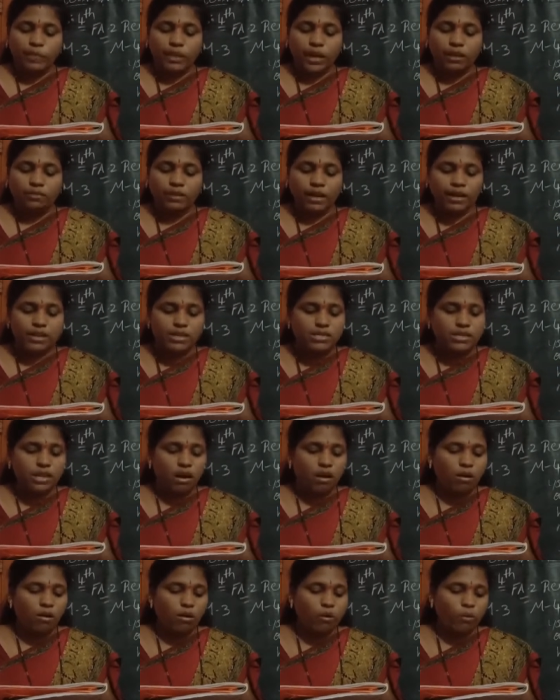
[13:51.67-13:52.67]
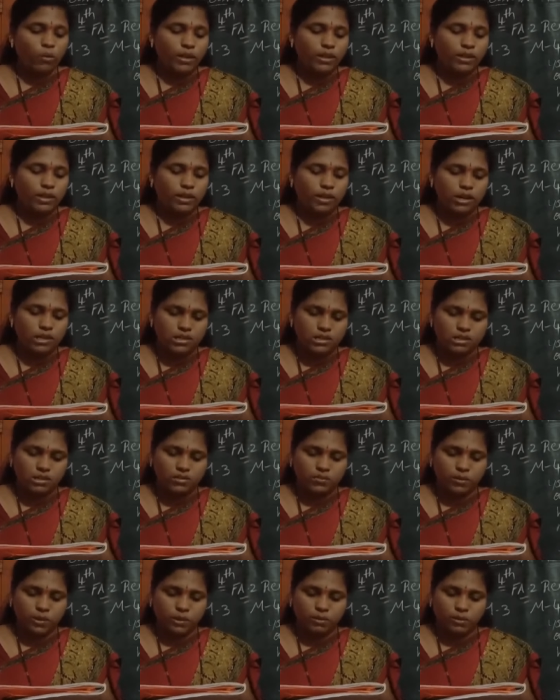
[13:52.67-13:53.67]
That is the hall where the concert
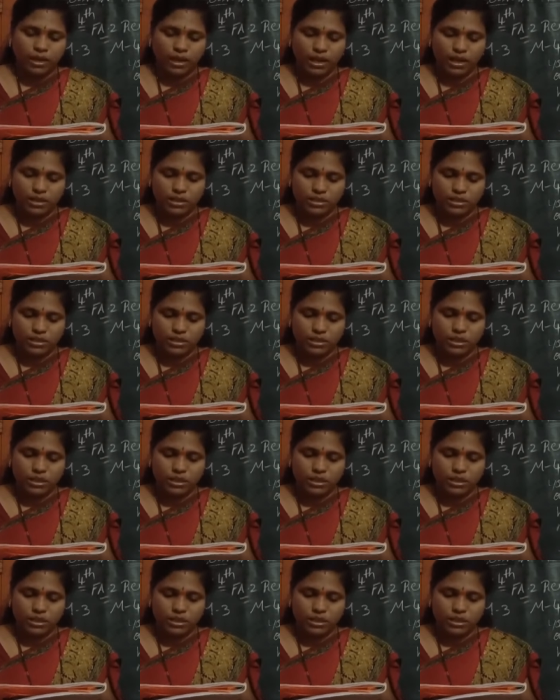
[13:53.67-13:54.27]
will be held.